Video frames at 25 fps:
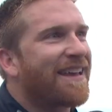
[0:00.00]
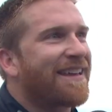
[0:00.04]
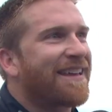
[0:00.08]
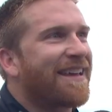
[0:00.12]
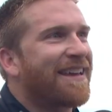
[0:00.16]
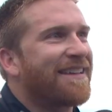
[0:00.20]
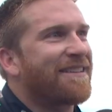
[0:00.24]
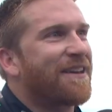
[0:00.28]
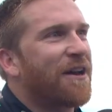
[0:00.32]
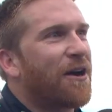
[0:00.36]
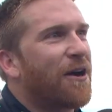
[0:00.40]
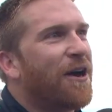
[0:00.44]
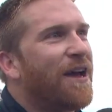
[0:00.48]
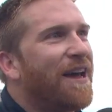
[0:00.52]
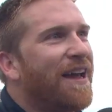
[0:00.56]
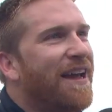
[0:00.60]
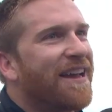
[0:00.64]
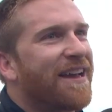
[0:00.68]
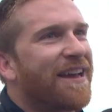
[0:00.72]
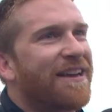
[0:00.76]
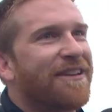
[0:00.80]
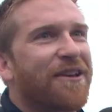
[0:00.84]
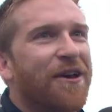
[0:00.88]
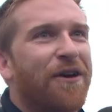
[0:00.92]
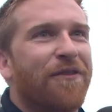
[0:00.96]
get to go
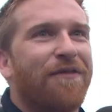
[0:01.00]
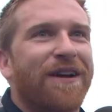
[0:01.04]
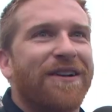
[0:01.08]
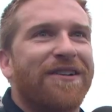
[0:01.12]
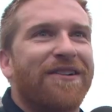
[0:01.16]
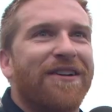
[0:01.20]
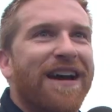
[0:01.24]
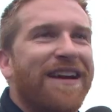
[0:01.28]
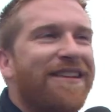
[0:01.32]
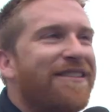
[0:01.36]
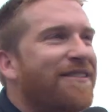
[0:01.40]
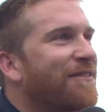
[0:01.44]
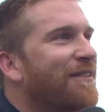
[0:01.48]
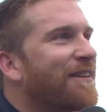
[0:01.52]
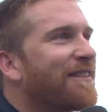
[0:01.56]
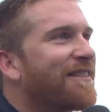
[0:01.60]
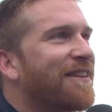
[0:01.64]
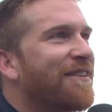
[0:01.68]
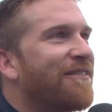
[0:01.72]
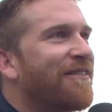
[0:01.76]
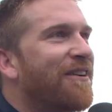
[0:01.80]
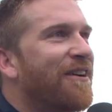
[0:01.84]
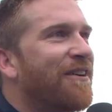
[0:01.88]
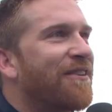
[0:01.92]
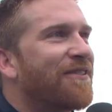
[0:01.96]
get to go to Victory Lane two weeks
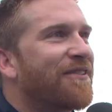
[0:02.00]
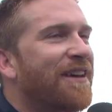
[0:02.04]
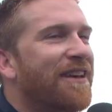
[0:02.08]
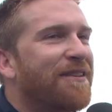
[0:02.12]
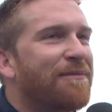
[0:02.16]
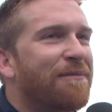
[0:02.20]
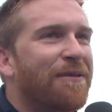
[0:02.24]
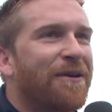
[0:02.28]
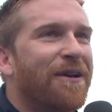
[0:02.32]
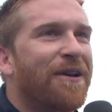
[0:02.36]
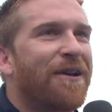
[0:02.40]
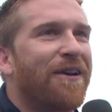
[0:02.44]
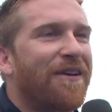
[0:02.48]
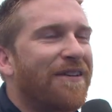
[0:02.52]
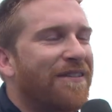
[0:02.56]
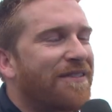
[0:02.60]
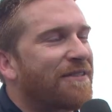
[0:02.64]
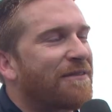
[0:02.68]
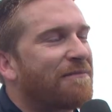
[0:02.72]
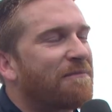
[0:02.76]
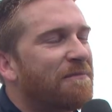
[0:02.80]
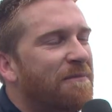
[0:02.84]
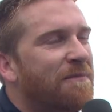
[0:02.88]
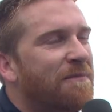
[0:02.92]
in a row, so that's pretty awesome.